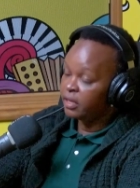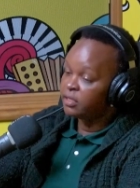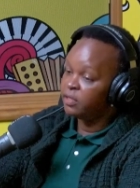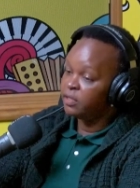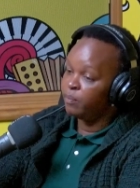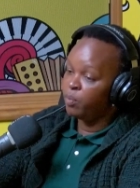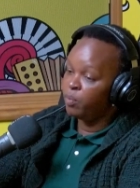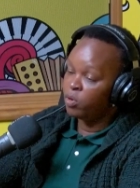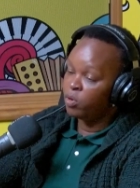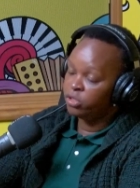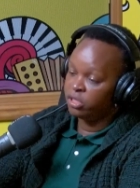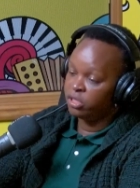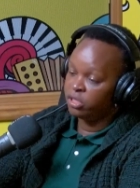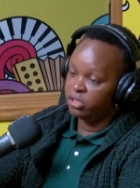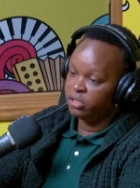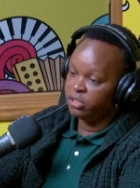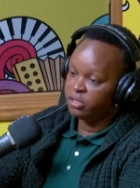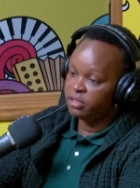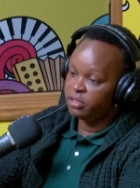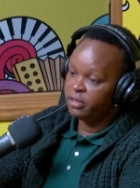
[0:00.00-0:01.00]
that is
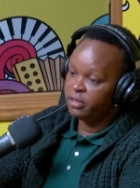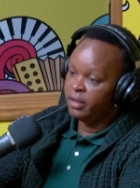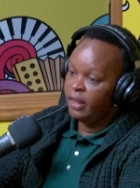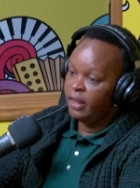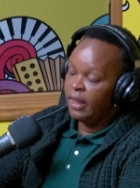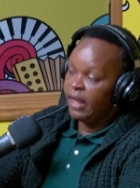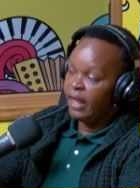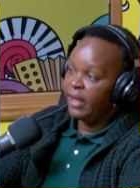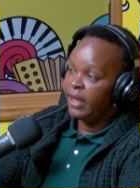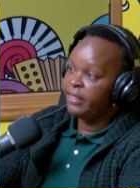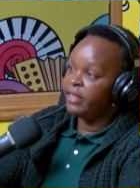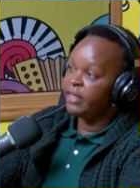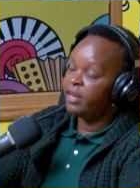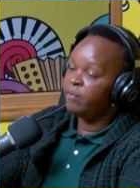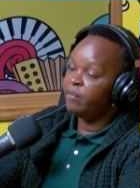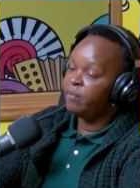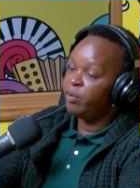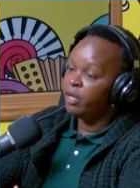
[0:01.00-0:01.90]
important mm. and then